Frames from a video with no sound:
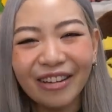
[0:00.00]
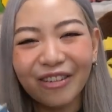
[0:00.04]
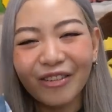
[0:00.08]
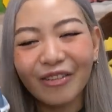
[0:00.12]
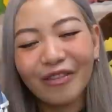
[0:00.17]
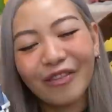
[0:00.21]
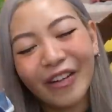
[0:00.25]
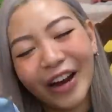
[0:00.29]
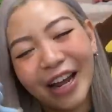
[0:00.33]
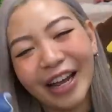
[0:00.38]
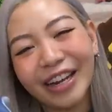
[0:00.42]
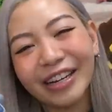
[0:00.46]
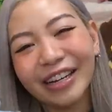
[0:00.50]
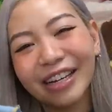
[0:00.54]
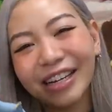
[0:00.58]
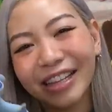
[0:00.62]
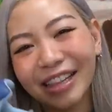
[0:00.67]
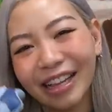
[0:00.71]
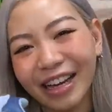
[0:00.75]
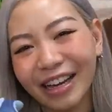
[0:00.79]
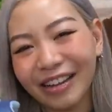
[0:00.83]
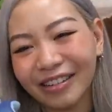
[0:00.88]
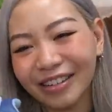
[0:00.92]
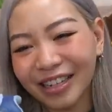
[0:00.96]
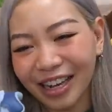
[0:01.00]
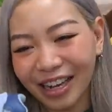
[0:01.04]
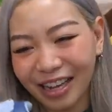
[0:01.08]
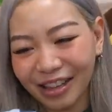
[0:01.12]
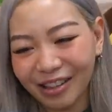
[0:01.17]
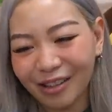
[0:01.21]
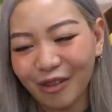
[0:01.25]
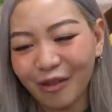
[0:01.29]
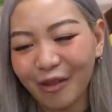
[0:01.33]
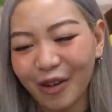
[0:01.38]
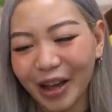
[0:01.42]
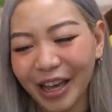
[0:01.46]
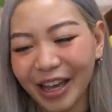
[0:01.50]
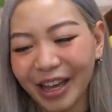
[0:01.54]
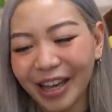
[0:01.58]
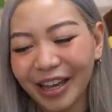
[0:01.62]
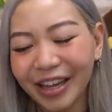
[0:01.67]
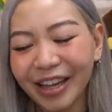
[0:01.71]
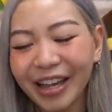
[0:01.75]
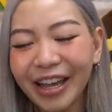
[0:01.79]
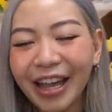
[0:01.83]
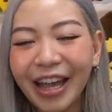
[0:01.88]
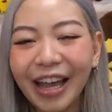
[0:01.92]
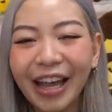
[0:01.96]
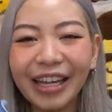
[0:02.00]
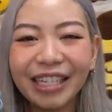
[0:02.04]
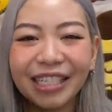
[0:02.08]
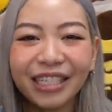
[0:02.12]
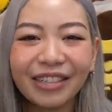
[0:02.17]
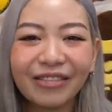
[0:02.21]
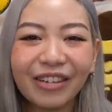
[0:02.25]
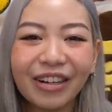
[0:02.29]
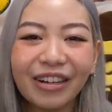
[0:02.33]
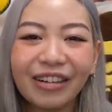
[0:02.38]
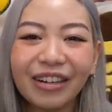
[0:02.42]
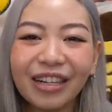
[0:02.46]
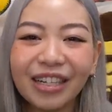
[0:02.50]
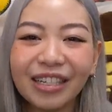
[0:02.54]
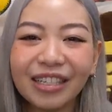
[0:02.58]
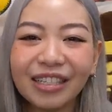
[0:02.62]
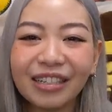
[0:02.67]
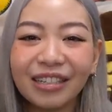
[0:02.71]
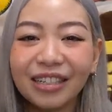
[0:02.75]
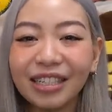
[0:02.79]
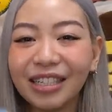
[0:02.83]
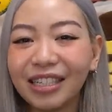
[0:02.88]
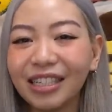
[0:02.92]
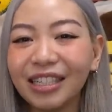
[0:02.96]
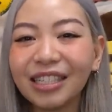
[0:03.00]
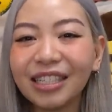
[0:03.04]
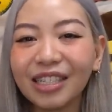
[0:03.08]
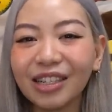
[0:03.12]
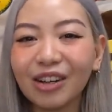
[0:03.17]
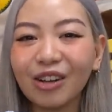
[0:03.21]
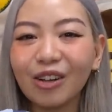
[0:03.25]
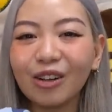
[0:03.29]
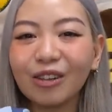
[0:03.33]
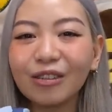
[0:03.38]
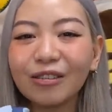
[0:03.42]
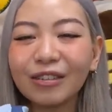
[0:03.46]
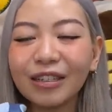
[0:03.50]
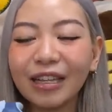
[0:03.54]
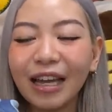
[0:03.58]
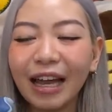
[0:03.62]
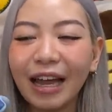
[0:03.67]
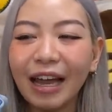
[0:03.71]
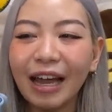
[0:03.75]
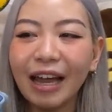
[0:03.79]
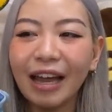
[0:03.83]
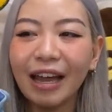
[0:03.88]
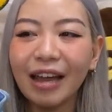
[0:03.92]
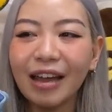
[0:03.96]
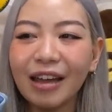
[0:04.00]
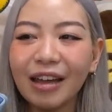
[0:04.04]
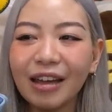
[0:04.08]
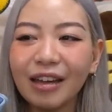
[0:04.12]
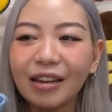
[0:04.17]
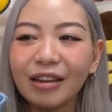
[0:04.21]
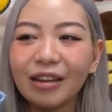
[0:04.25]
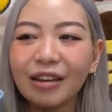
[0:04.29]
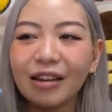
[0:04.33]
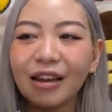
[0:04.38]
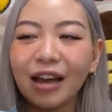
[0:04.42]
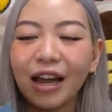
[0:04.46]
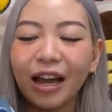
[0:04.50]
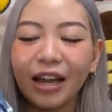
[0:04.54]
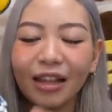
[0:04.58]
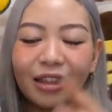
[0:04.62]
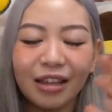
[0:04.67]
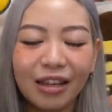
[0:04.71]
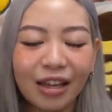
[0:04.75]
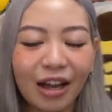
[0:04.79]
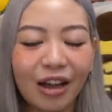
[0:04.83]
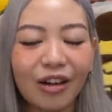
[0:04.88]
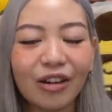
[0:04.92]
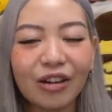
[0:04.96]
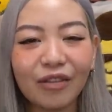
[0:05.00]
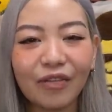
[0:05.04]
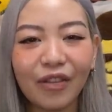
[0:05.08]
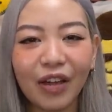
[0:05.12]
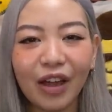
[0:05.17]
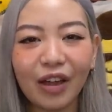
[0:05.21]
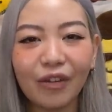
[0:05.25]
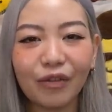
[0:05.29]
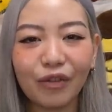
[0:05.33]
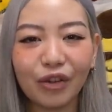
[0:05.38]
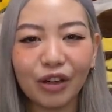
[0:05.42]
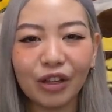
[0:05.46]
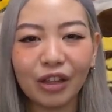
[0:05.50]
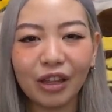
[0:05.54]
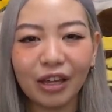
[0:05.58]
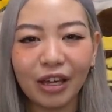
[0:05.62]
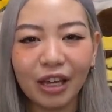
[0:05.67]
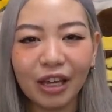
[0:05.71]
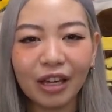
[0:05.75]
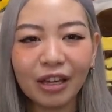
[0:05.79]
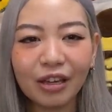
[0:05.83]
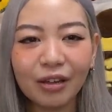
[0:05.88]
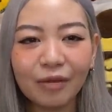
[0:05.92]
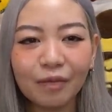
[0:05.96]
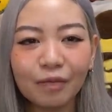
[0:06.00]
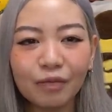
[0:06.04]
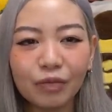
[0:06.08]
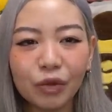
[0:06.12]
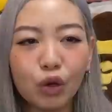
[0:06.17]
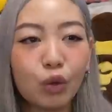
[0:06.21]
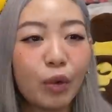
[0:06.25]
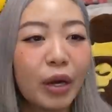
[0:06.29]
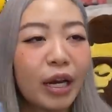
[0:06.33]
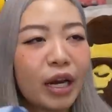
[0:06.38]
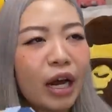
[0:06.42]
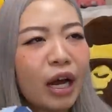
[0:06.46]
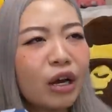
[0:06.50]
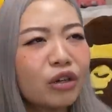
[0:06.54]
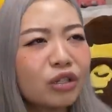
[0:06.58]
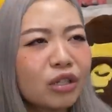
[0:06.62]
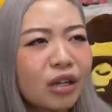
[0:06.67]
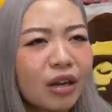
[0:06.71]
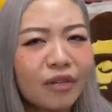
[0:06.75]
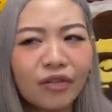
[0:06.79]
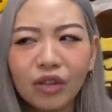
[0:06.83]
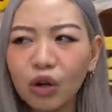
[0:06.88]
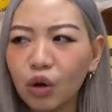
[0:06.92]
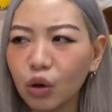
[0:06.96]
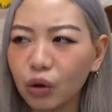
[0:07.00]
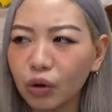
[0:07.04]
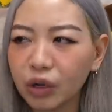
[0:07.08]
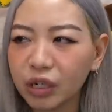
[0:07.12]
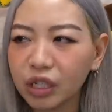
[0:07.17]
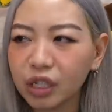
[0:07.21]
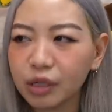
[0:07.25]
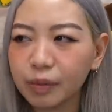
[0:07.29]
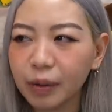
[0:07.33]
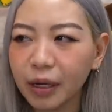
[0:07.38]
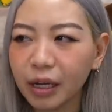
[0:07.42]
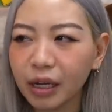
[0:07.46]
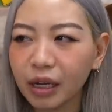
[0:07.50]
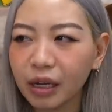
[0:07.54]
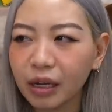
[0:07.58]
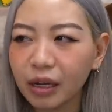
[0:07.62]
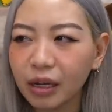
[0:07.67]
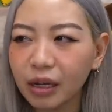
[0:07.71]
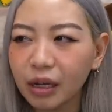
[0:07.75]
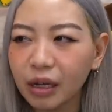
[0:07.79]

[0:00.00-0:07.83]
the rain cloud colorway as well as the sea salt and I think out of everything no wait I also have the orange pair